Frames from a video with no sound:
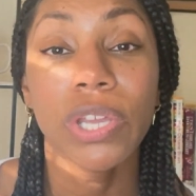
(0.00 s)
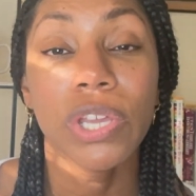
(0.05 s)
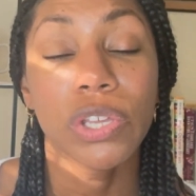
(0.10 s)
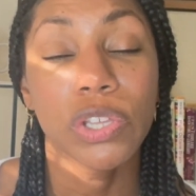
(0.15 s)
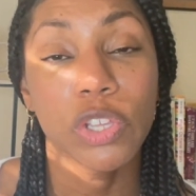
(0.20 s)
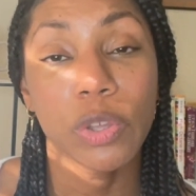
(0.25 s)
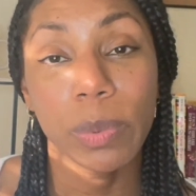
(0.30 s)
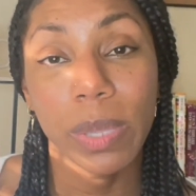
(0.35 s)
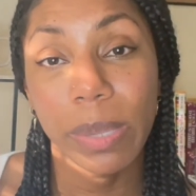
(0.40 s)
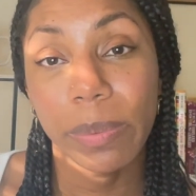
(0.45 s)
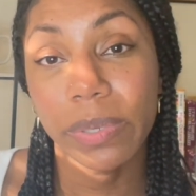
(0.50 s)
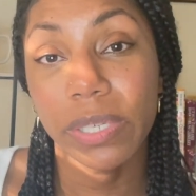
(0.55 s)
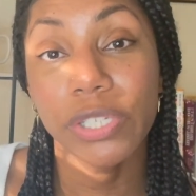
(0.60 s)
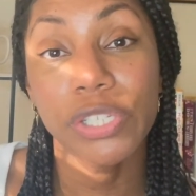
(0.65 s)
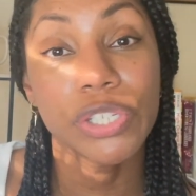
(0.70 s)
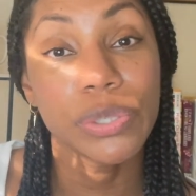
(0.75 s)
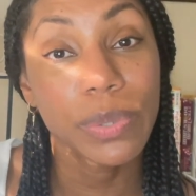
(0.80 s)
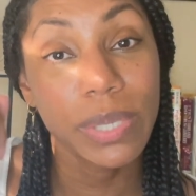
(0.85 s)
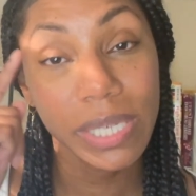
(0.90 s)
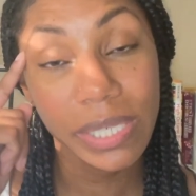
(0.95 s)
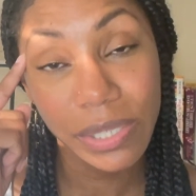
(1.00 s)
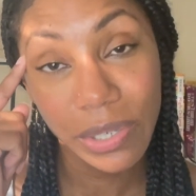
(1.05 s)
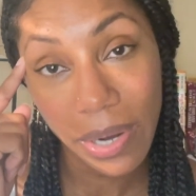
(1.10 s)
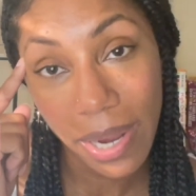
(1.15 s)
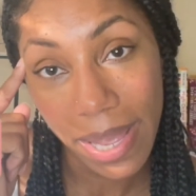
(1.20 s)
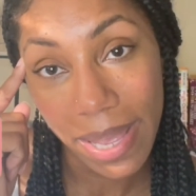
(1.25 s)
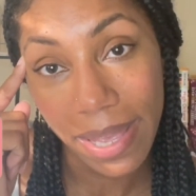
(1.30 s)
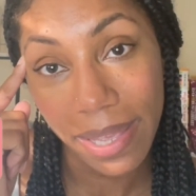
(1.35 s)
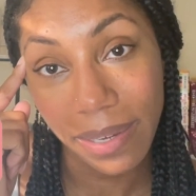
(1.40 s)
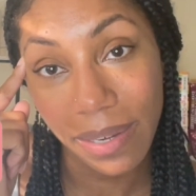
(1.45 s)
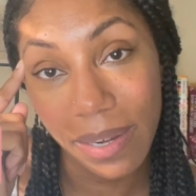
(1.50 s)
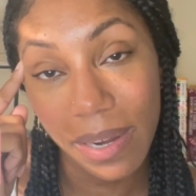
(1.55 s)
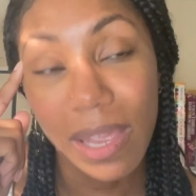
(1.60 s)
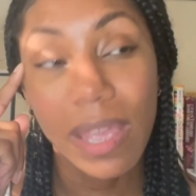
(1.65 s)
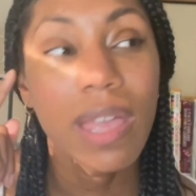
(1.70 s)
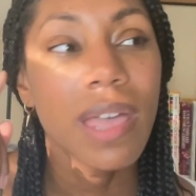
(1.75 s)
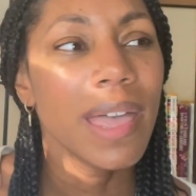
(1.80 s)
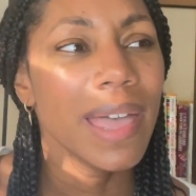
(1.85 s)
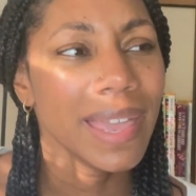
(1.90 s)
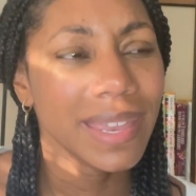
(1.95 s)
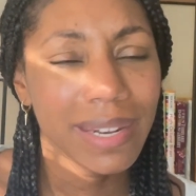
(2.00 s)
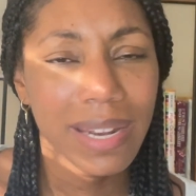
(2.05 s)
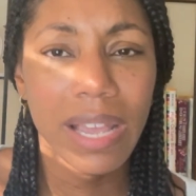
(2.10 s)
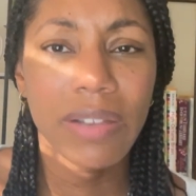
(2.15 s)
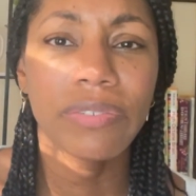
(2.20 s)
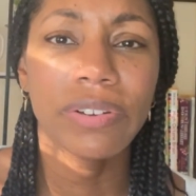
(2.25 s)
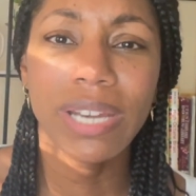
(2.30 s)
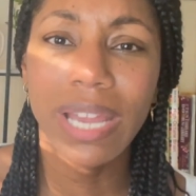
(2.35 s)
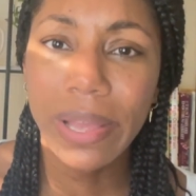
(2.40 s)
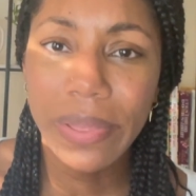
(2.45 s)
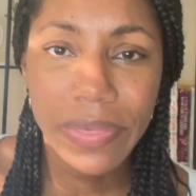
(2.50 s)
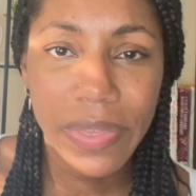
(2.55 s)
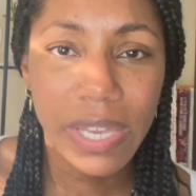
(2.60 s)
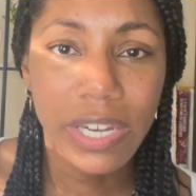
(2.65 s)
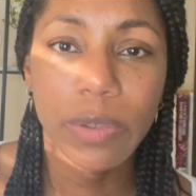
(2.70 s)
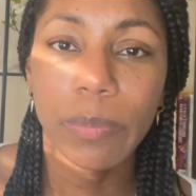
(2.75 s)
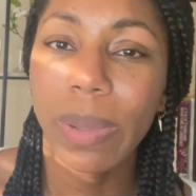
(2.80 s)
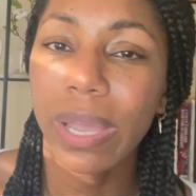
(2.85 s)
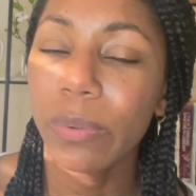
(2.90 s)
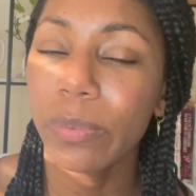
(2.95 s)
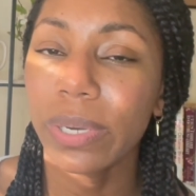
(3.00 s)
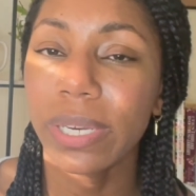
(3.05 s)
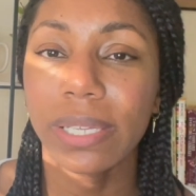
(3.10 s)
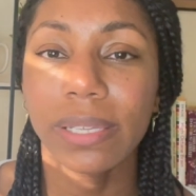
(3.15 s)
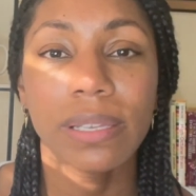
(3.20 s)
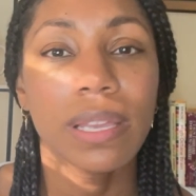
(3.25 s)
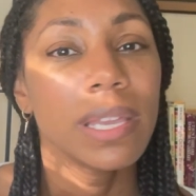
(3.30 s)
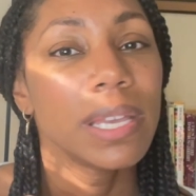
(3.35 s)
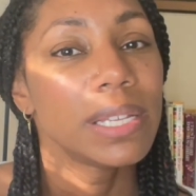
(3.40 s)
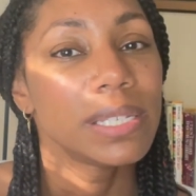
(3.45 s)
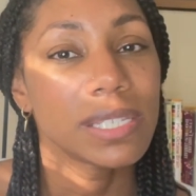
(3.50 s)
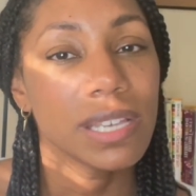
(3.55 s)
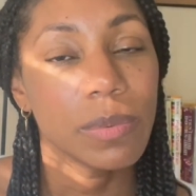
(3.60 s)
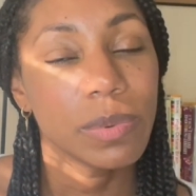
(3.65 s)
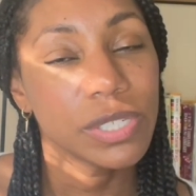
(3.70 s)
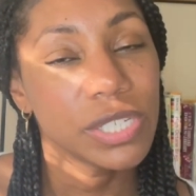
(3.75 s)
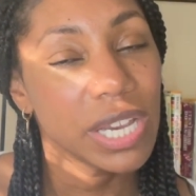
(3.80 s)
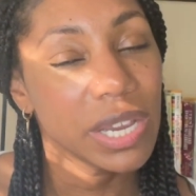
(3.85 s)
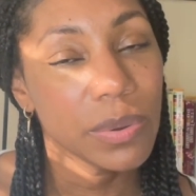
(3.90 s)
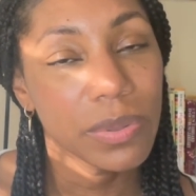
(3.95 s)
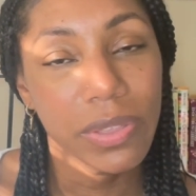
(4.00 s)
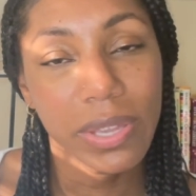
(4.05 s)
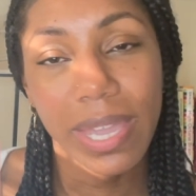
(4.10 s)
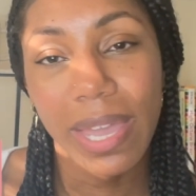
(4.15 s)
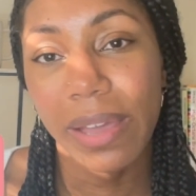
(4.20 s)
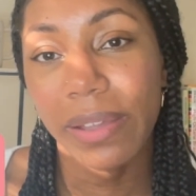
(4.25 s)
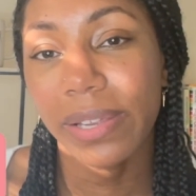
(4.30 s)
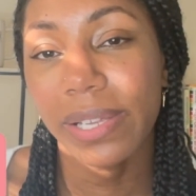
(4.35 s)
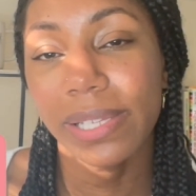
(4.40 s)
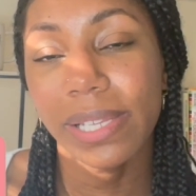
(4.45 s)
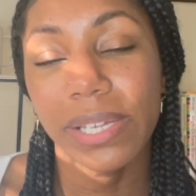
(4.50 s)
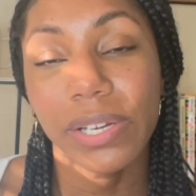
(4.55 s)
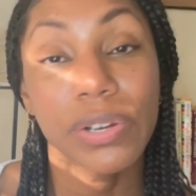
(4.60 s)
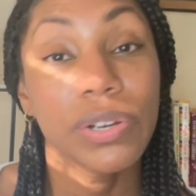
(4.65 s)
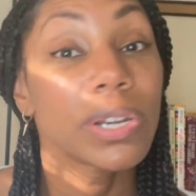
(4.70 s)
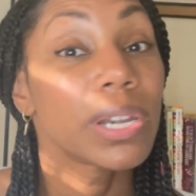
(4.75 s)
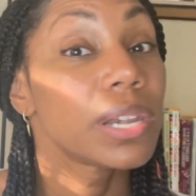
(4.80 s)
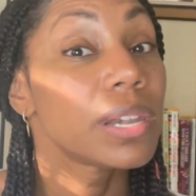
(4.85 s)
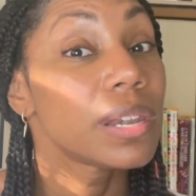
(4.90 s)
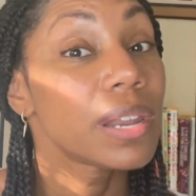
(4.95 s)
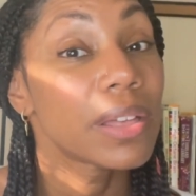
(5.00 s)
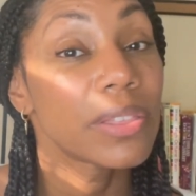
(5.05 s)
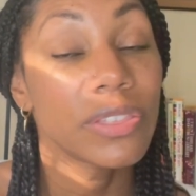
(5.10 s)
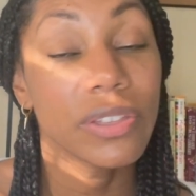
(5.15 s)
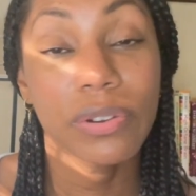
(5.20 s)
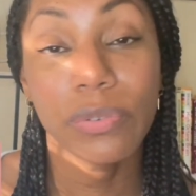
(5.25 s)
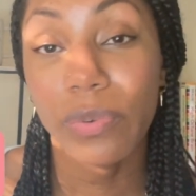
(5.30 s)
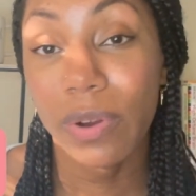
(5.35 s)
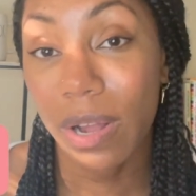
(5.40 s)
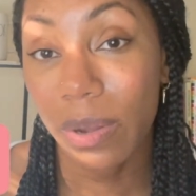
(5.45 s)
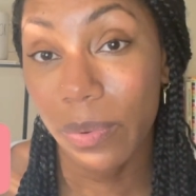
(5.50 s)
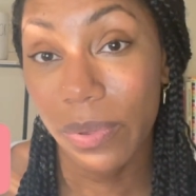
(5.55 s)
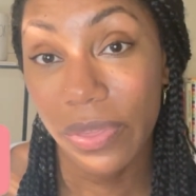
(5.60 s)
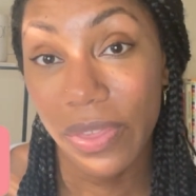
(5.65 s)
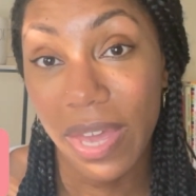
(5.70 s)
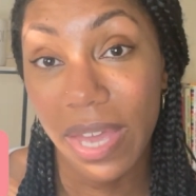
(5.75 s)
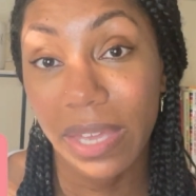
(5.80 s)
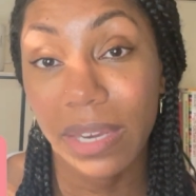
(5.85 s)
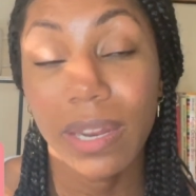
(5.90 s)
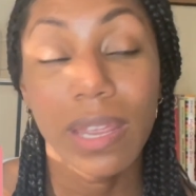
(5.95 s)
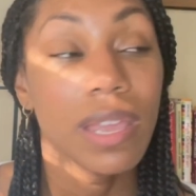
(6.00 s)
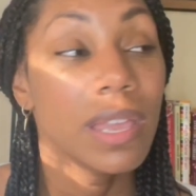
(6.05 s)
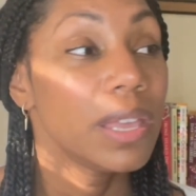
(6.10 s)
You'll be able to do it in your head. And yeah, every now and then you might want to double check with a calculator. Nothing wrong with that.